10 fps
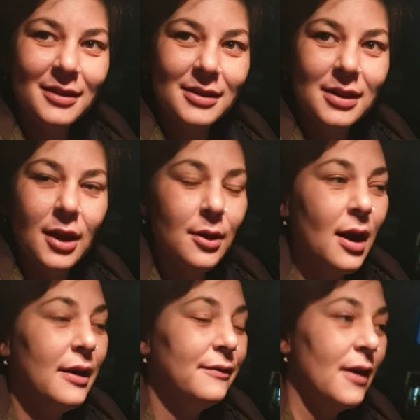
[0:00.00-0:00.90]
so
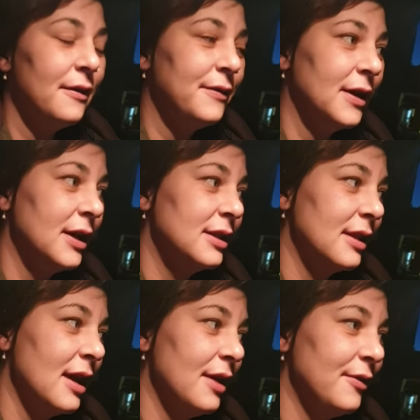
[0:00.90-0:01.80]
I've, I figured
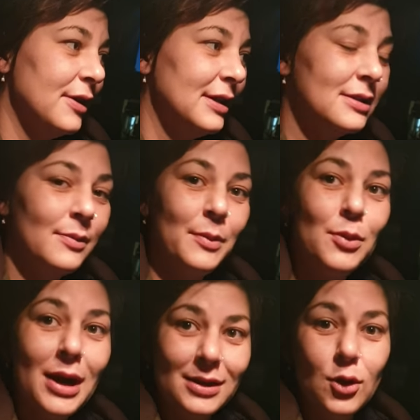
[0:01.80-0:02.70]
that if I did something
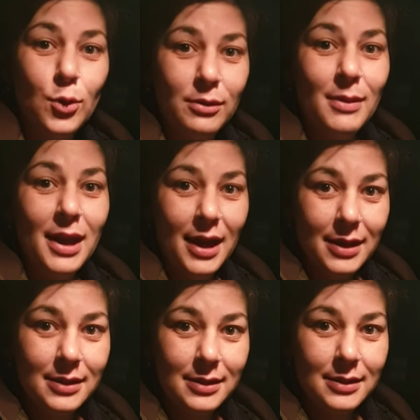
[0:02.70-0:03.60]
practical with my
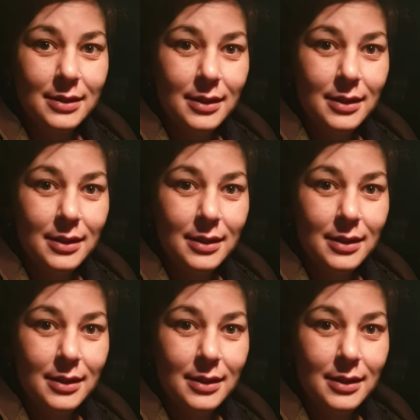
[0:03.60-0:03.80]
hands